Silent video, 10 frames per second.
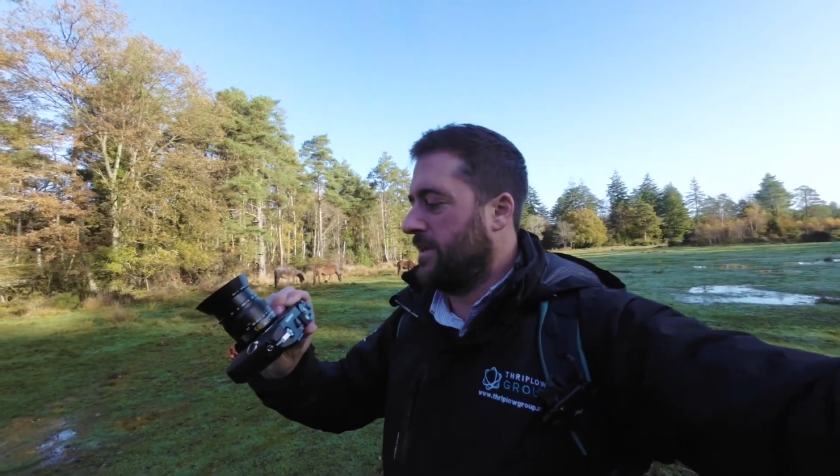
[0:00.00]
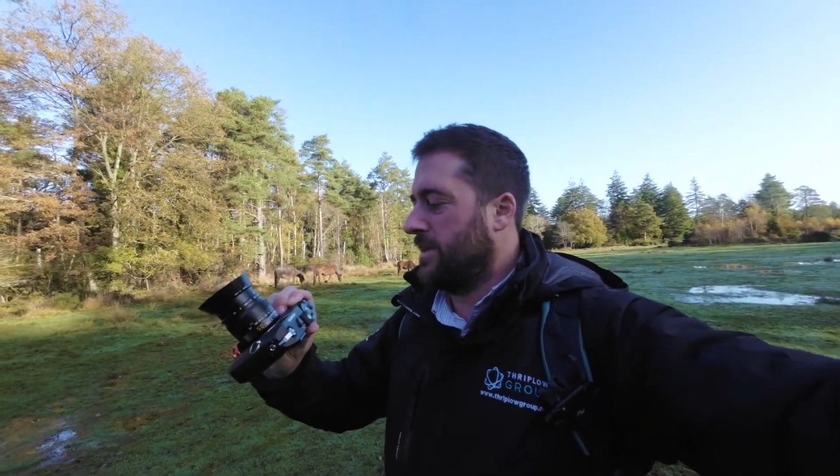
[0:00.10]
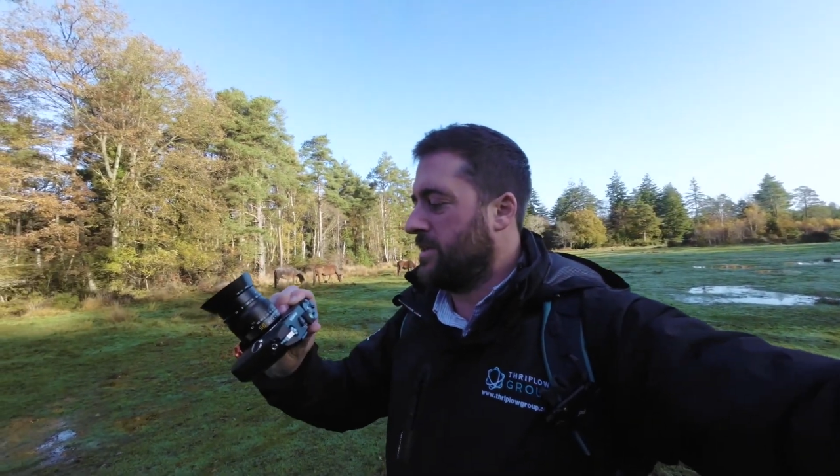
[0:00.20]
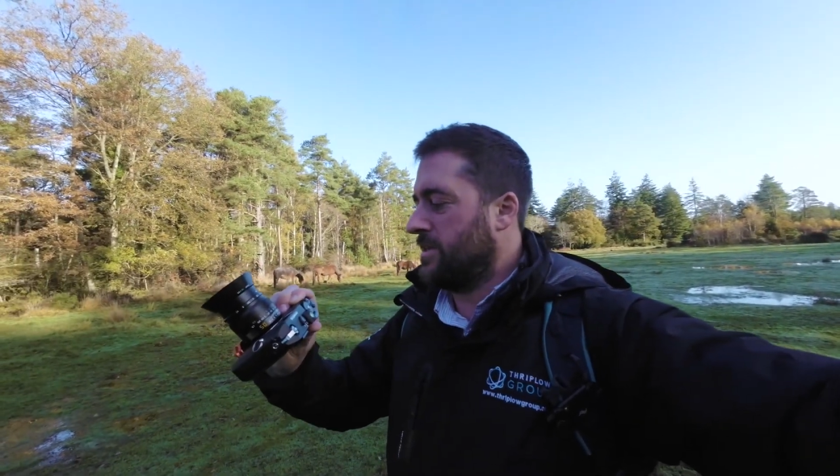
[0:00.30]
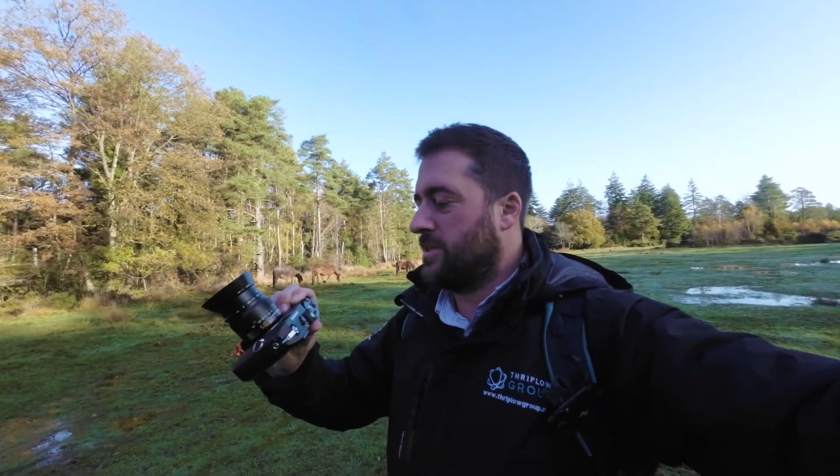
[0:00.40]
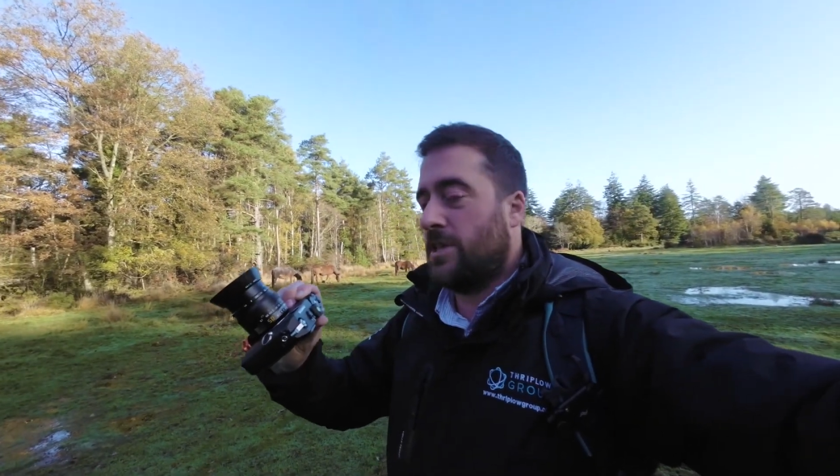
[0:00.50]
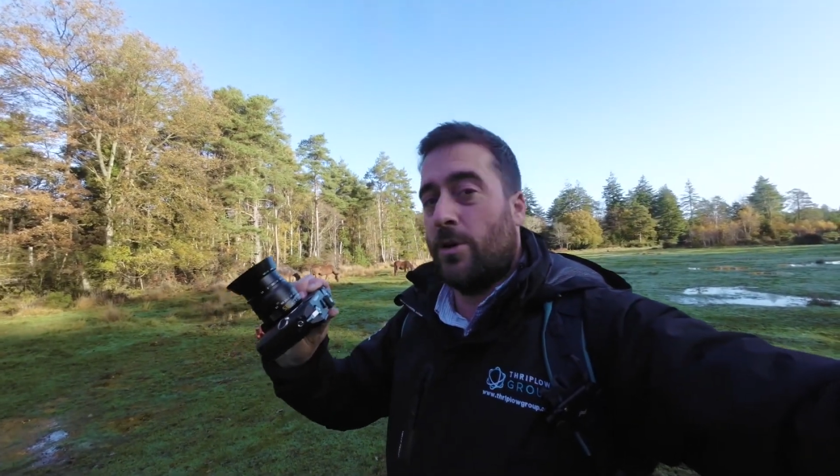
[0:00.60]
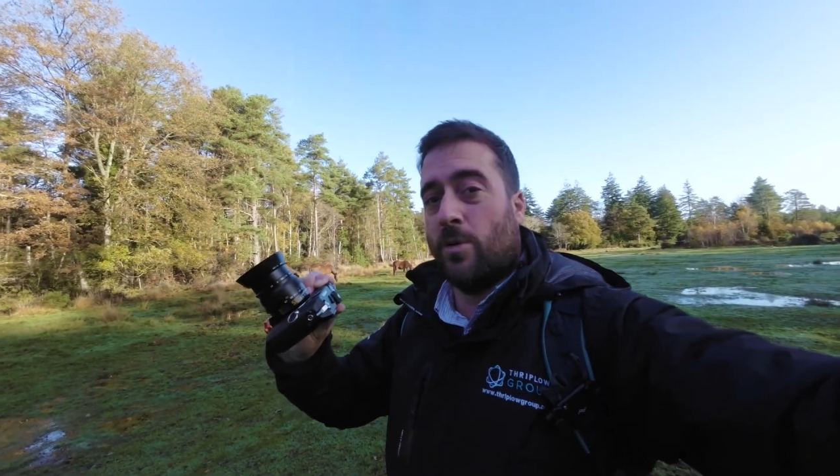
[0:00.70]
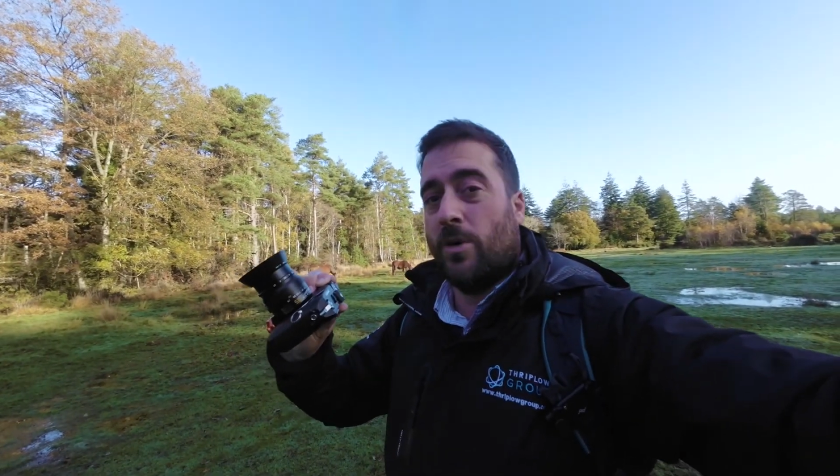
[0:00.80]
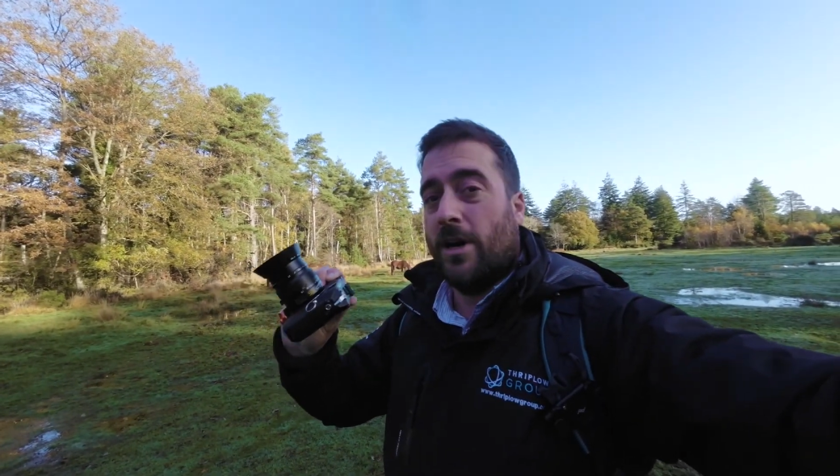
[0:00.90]
this is
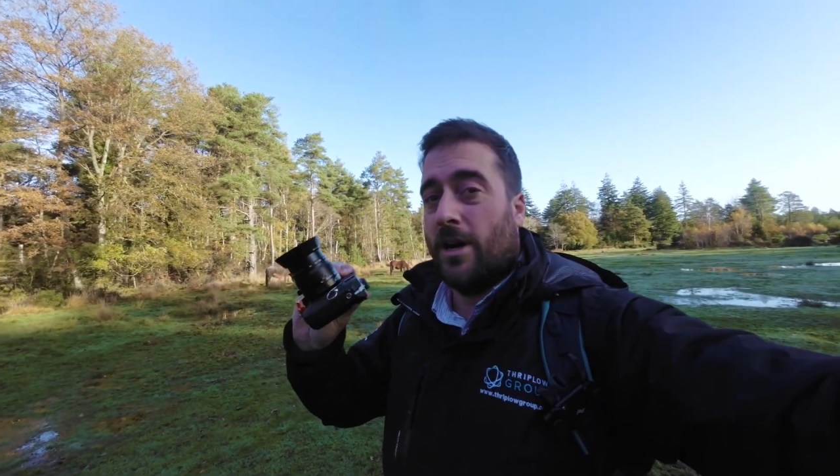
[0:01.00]
still